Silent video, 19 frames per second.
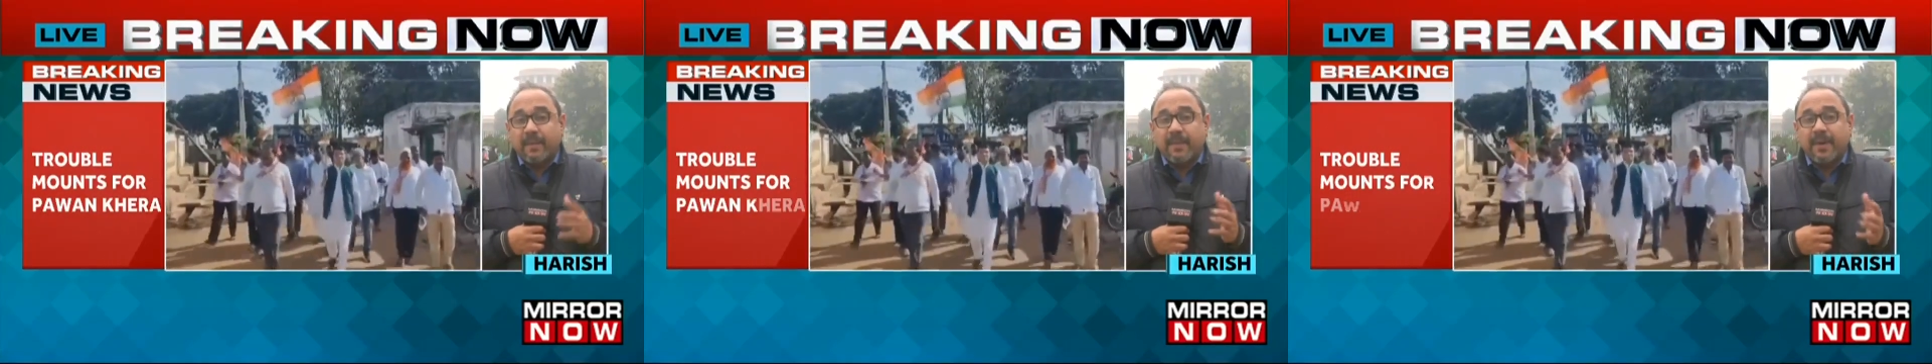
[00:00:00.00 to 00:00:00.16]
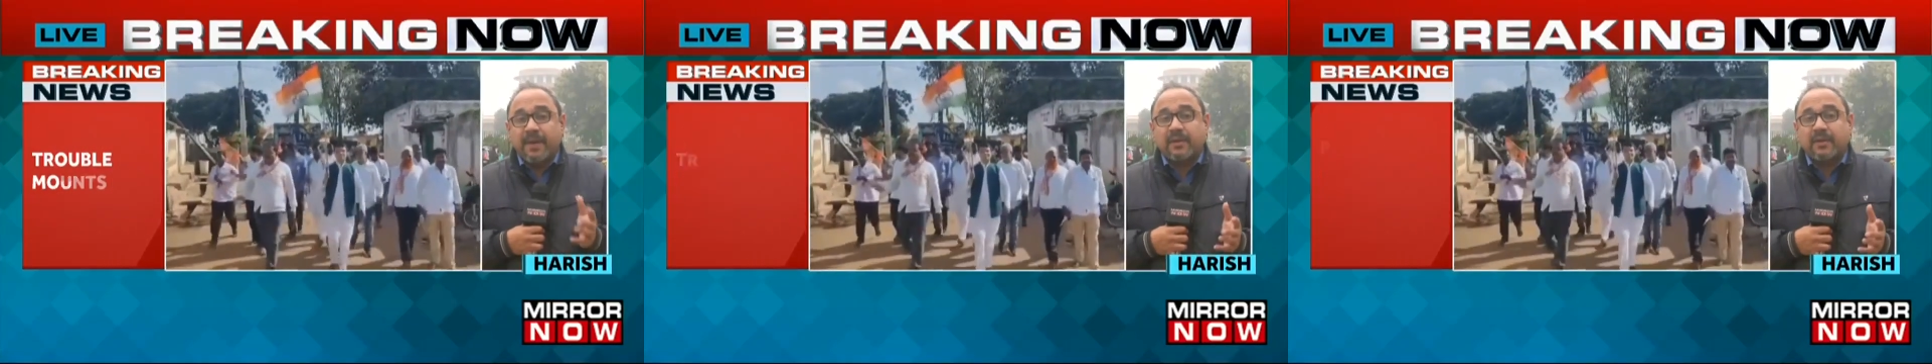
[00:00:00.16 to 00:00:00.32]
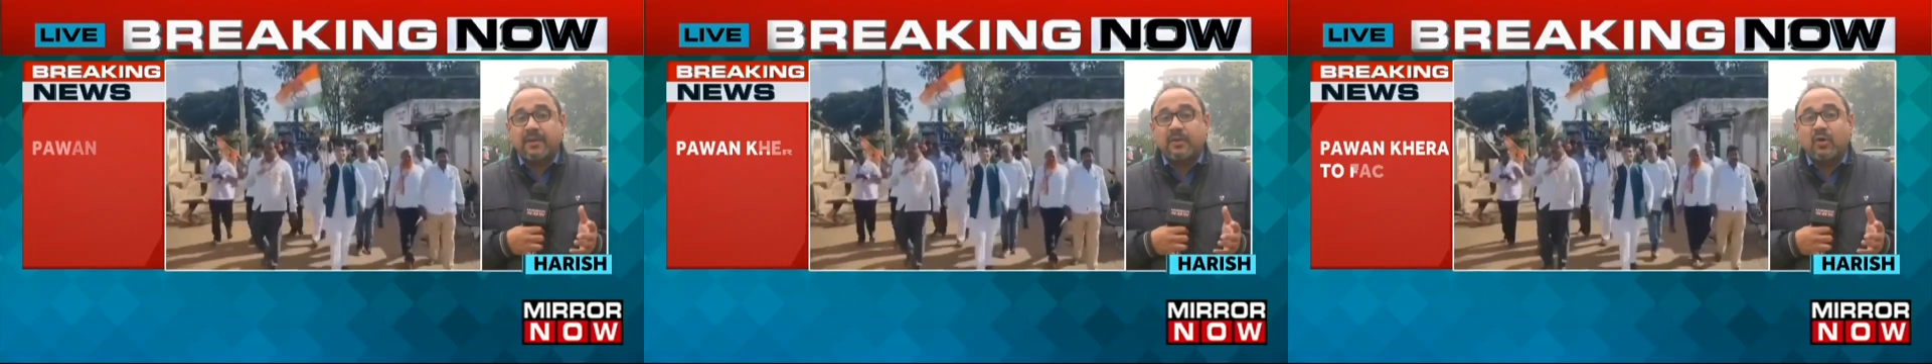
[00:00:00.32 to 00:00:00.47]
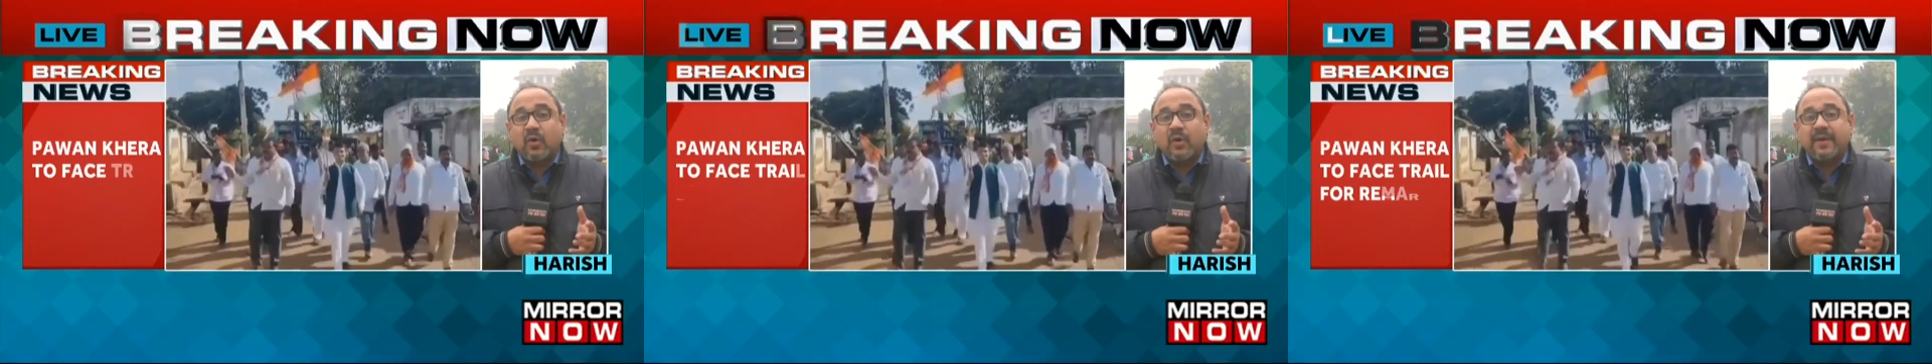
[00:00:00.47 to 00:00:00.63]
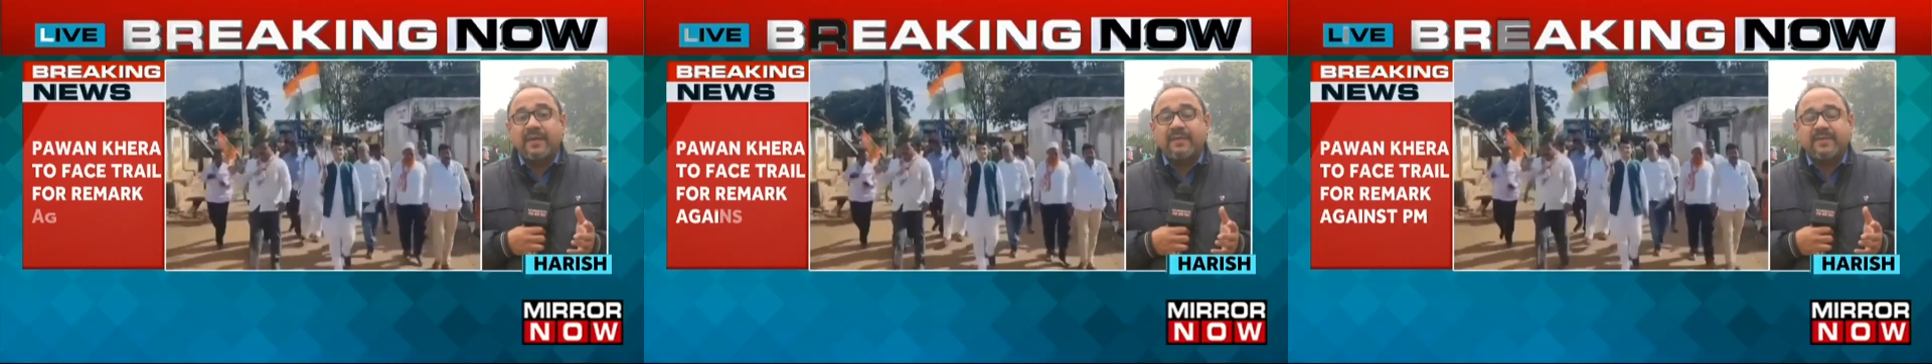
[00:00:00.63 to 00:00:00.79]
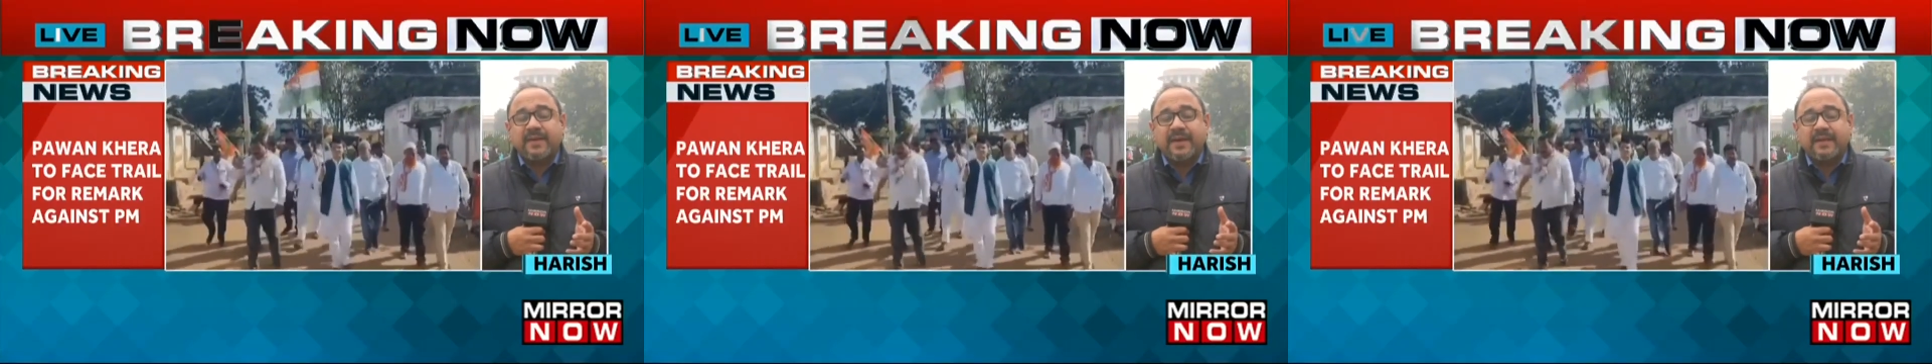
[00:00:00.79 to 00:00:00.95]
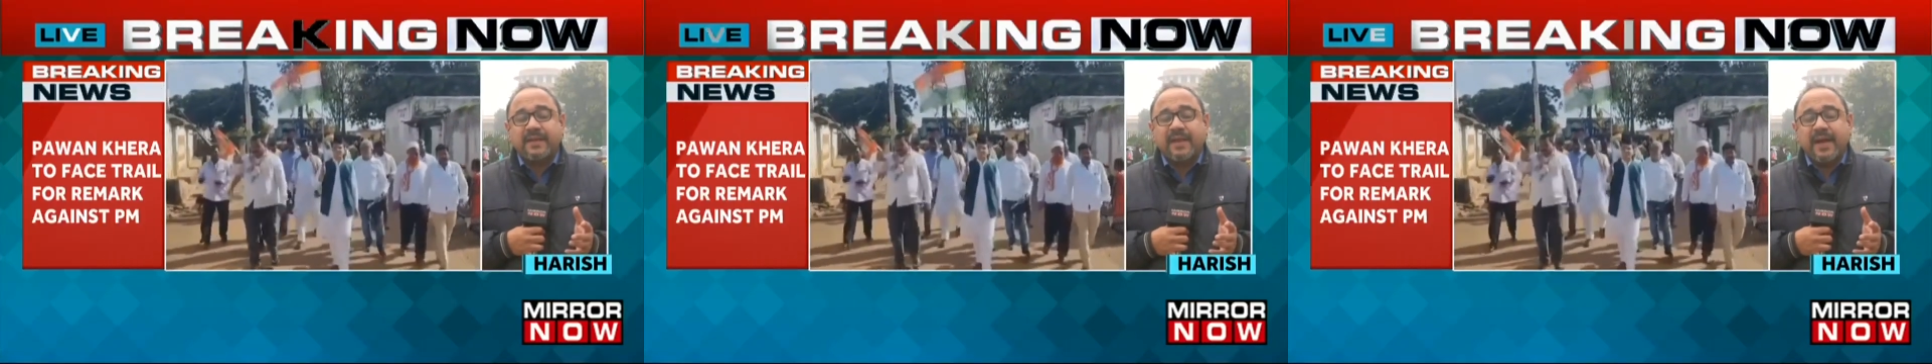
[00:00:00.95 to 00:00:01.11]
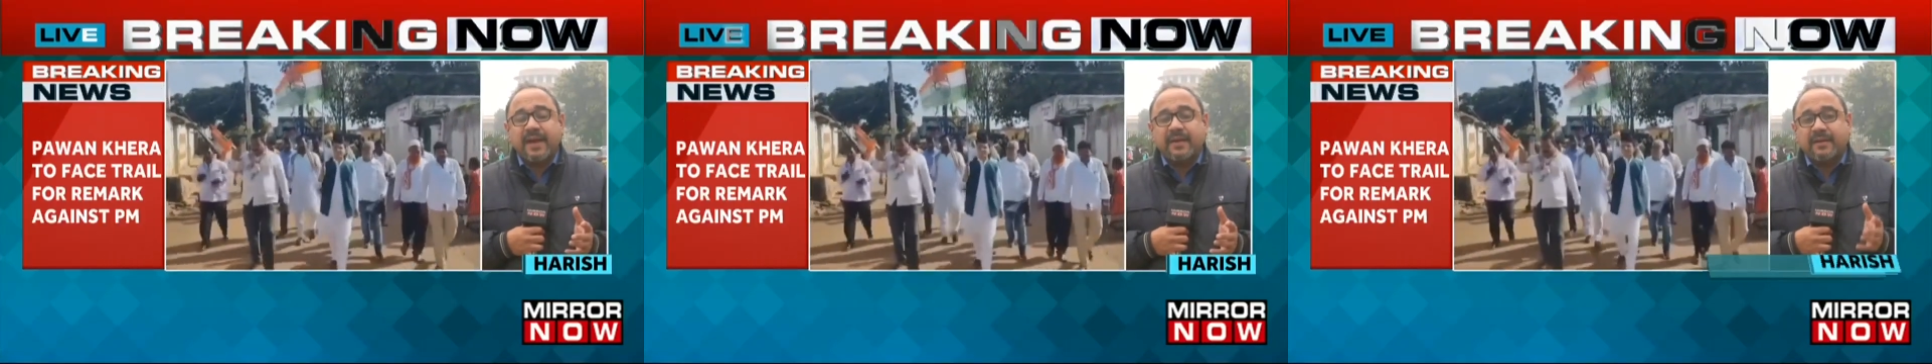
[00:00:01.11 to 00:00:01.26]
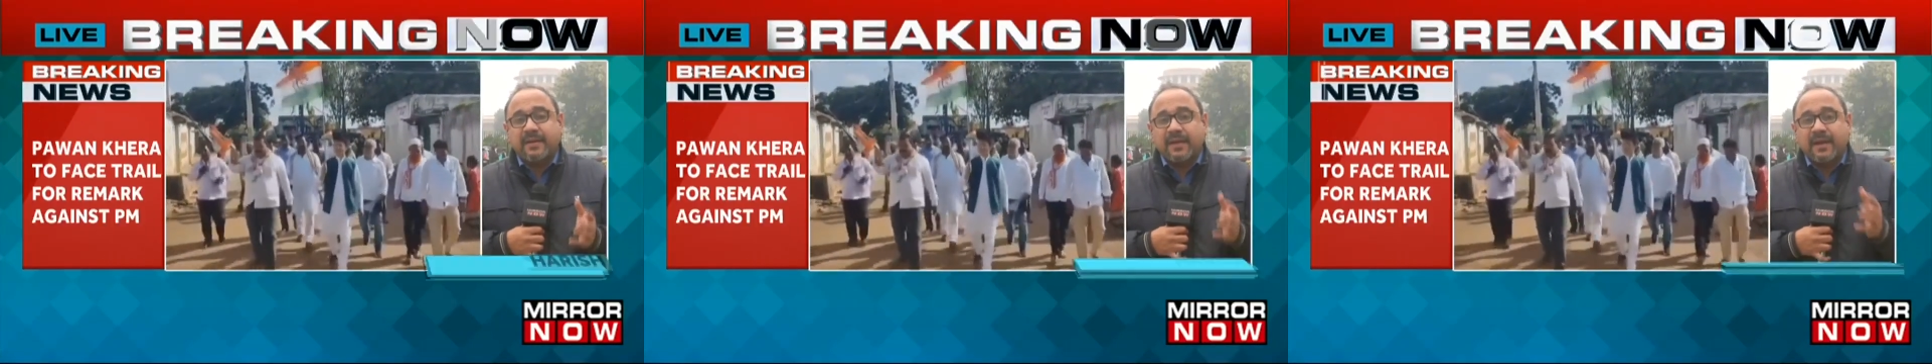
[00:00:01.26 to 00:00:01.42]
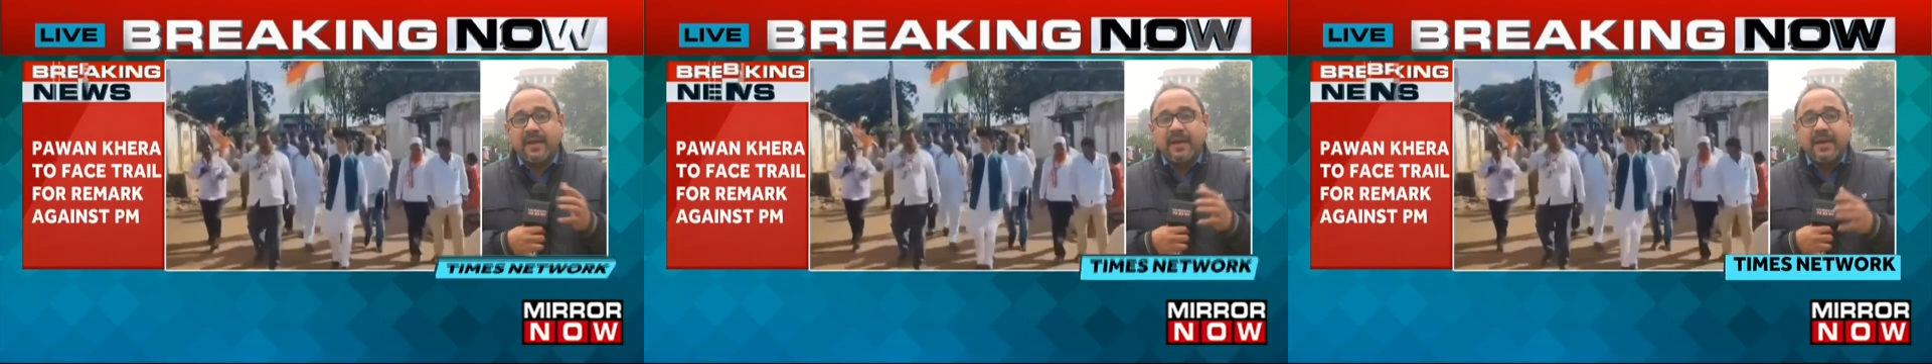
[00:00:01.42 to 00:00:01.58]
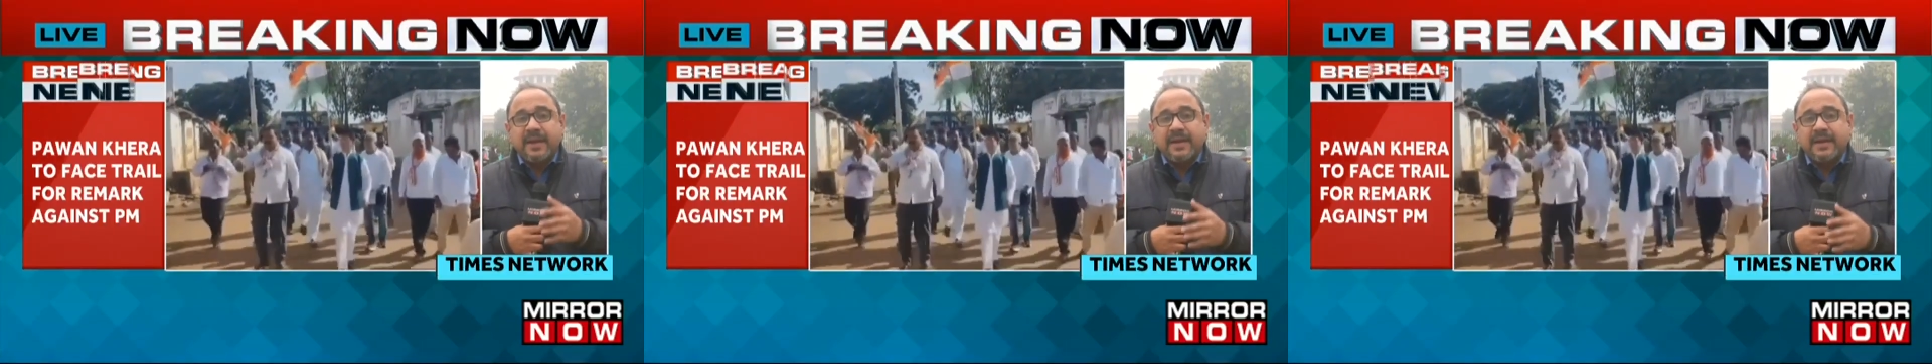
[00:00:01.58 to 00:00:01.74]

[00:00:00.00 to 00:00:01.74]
but though he said that uh,